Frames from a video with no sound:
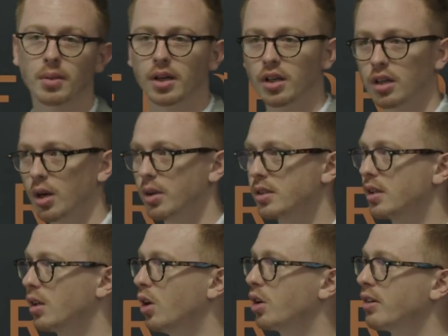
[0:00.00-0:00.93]
and go into
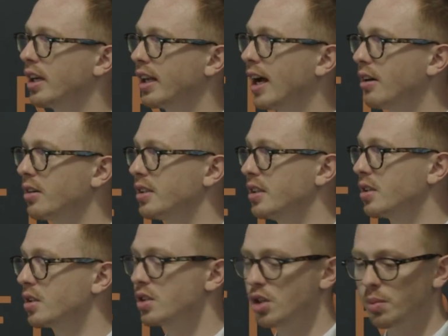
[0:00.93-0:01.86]
a lot of granularity.
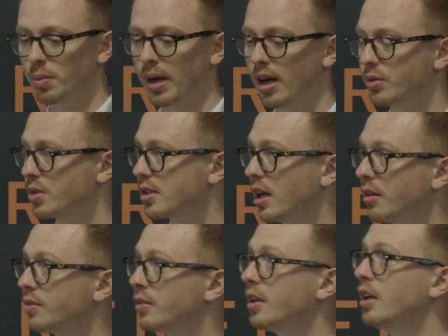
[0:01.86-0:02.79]
So it's super powerful
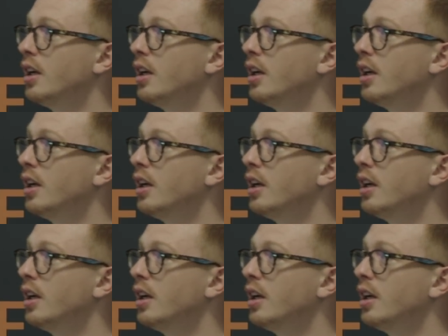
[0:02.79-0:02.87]
stuff.